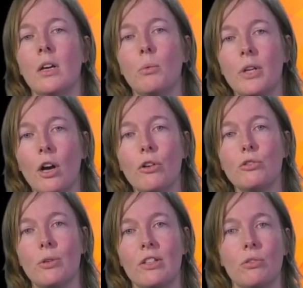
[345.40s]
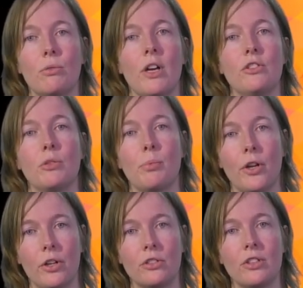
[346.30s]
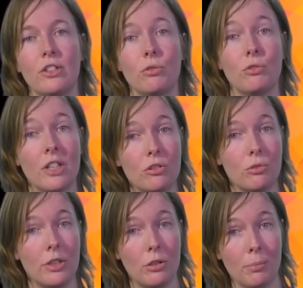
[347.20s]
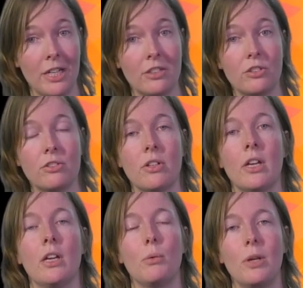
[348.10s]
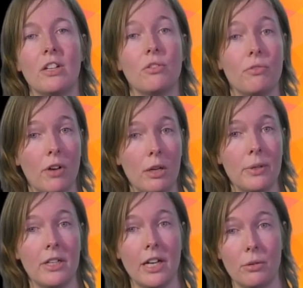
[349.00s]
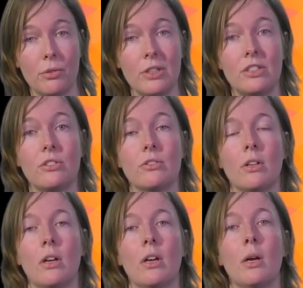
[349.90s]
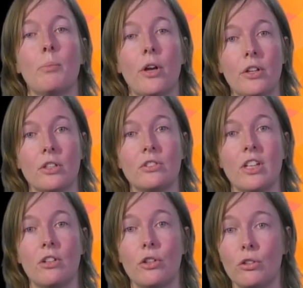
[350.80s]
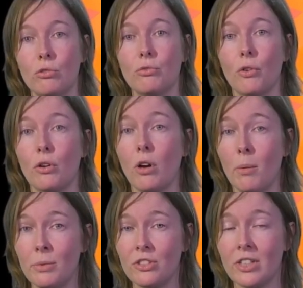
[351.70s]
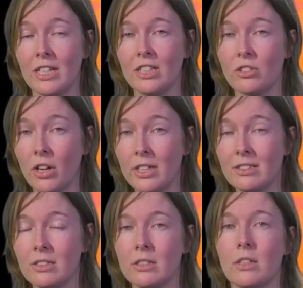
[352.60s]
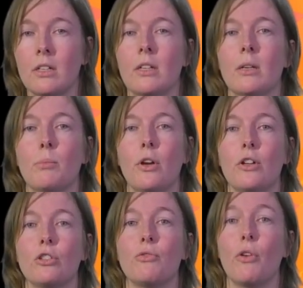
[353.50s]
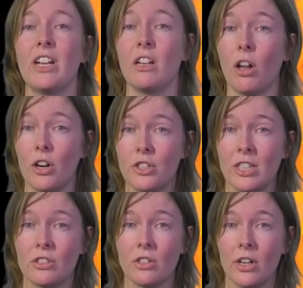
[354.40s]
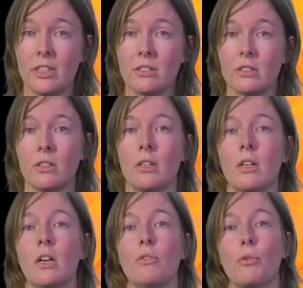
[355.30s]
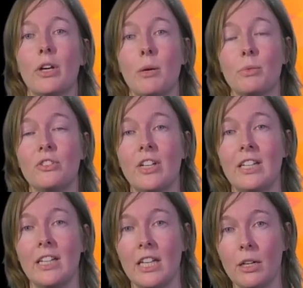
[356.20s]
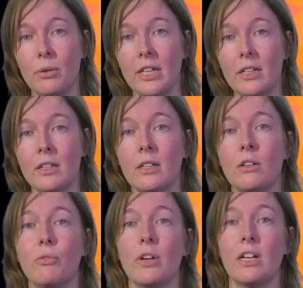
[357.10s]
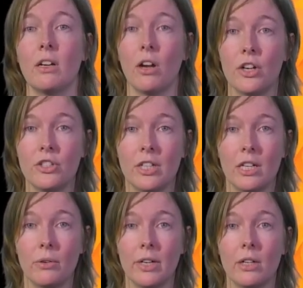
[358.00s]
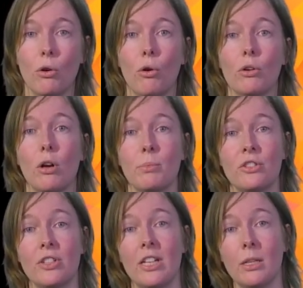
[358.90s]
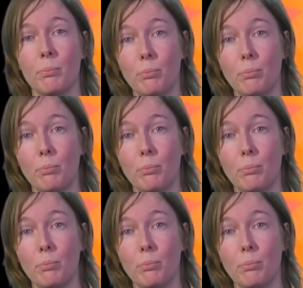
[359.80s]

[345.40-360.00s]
We also categorized the products into sensory domains. We had the following categories: products that are used for compensating sight, products for enlarging sight, for compensating hearing, for enlarging hearing, or compensating